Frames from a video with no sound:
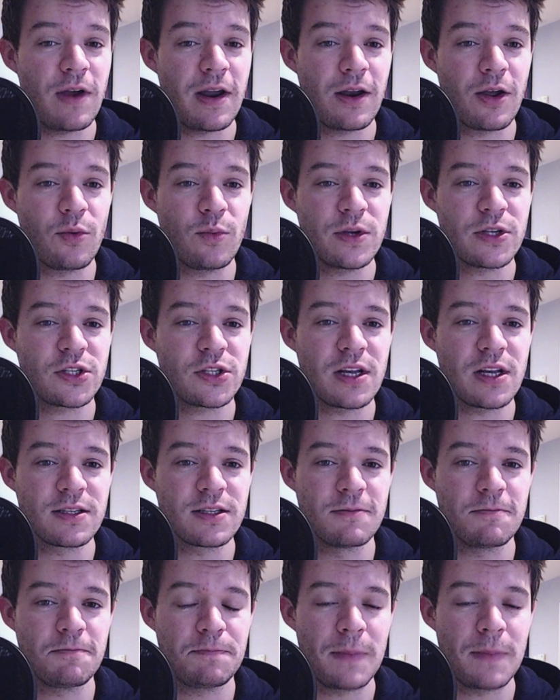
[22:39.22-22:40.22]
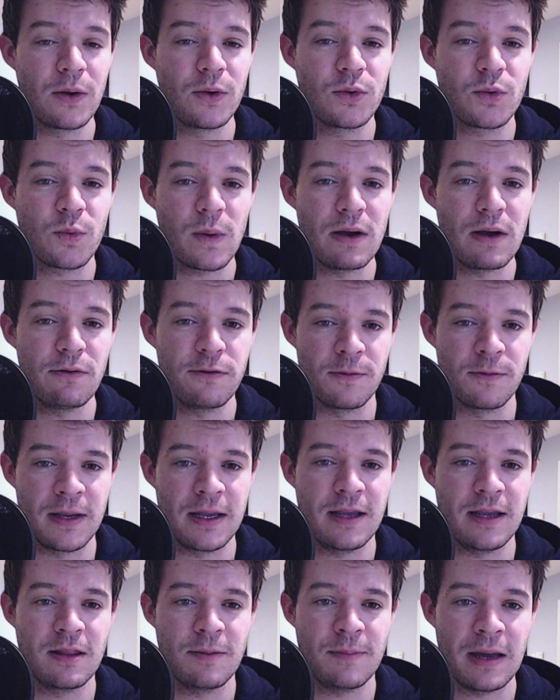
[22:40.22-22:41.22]
Which doesn't bode well for me
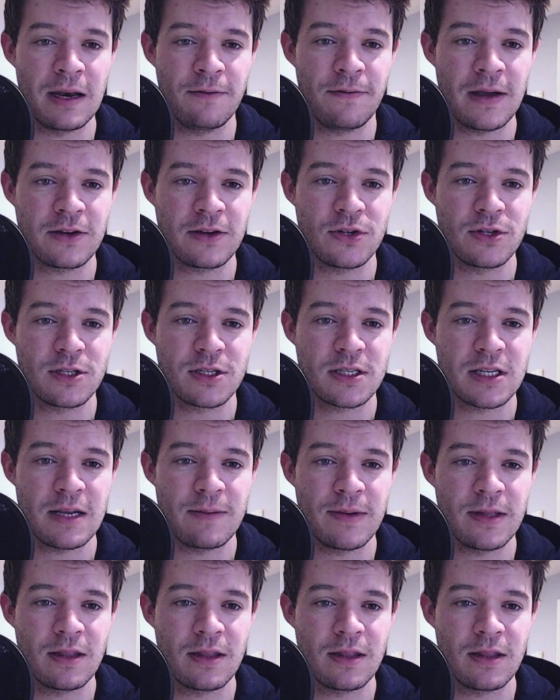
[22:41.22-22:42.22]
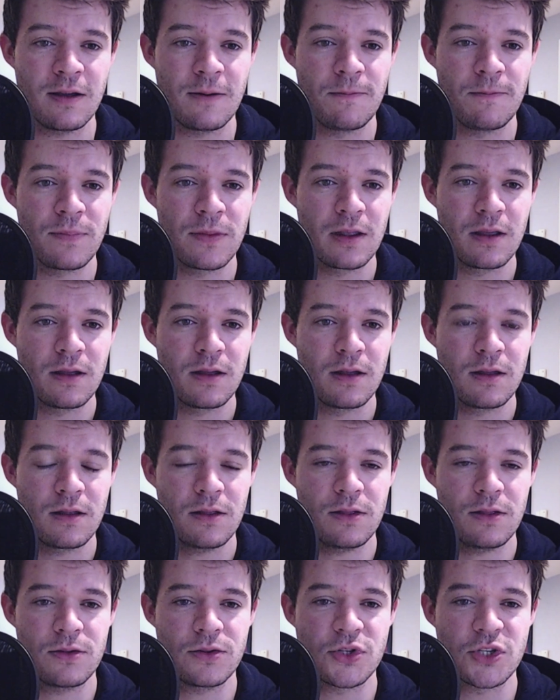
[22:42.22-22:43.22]
in the manufacturers, seeming that
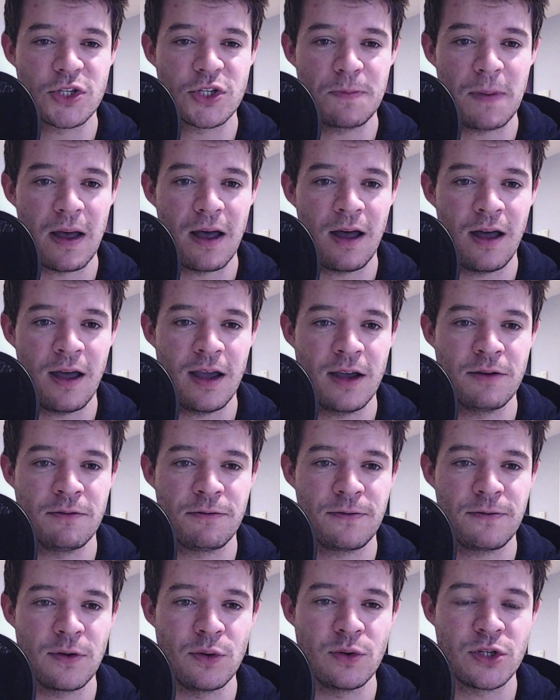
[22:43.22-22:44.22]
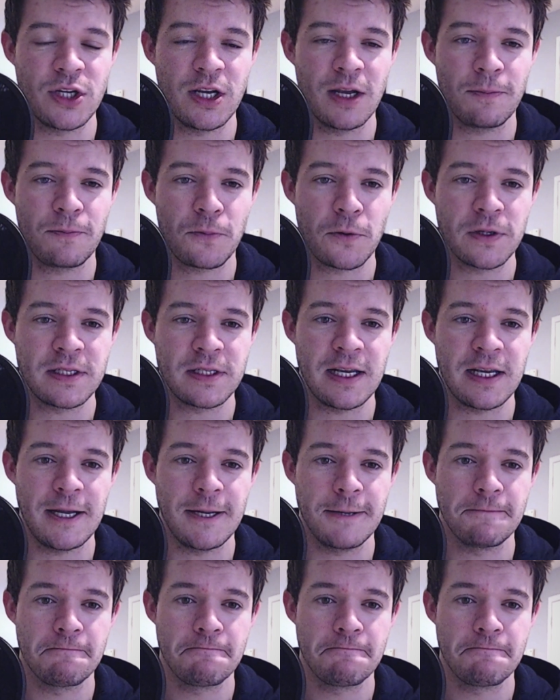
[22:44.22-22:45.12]
Spa and Fuji are pretty